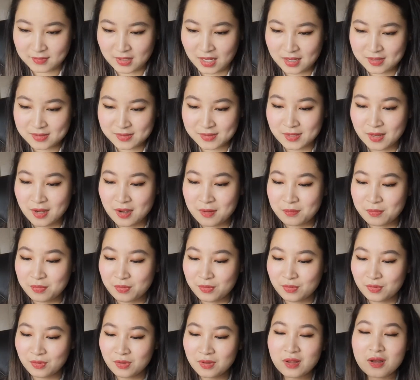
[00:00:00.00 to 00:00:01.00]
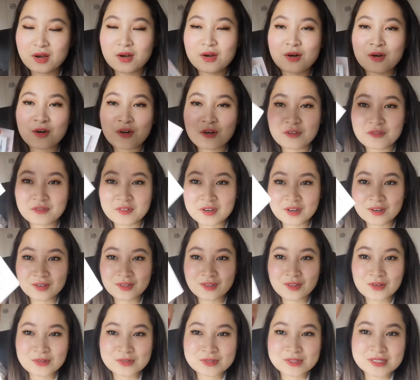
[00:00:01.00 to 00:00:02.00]
a sample of
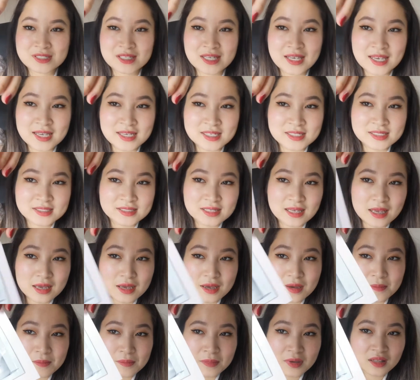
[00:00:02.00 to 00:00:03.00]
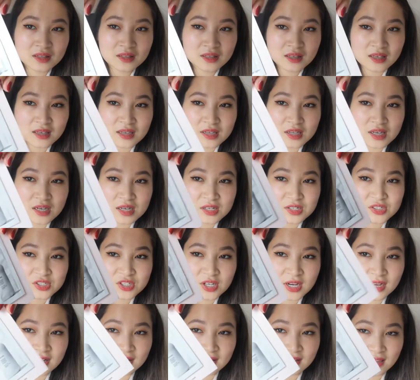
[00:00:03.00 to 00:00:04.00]
Glossier's Milky
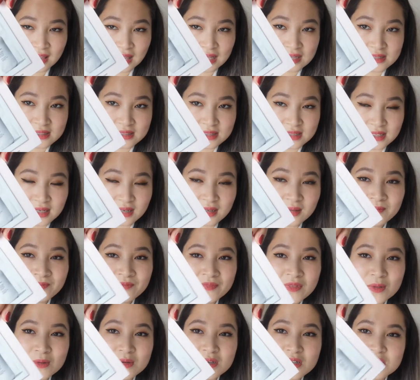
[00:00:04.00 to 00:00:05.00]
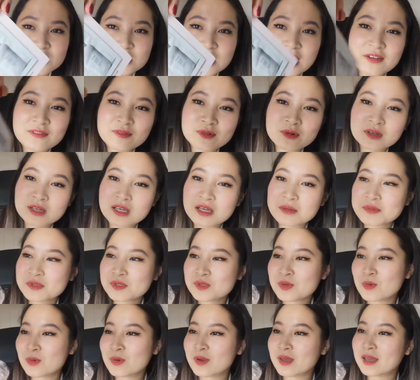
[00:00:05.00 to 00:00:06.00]
Jelly Cleanser, which everyone keeps
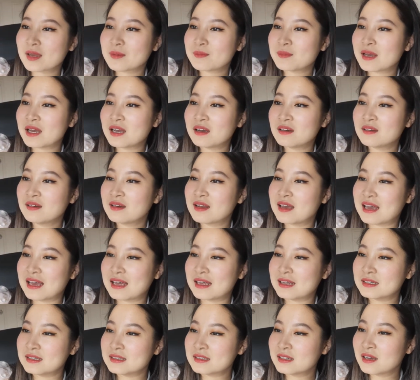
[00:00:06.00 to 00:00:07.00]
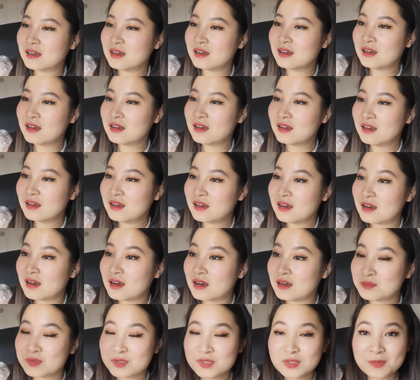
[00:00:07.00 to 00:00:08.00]
talking about, and
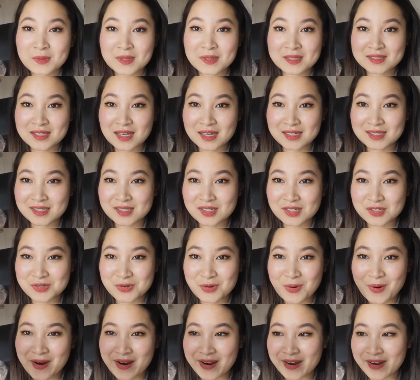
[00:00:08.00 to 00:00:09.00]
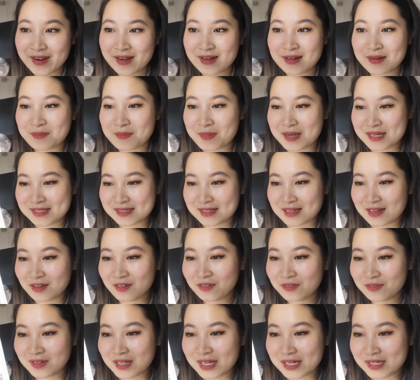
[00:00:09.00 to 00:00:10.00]
I'm super excited to try
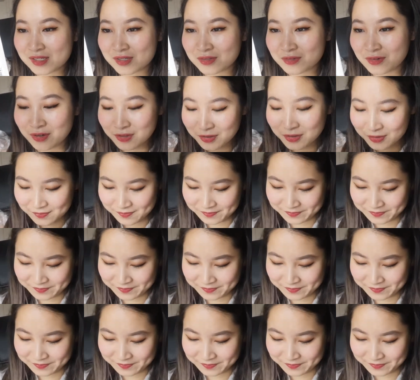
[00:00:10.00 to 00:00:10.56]
myself later on.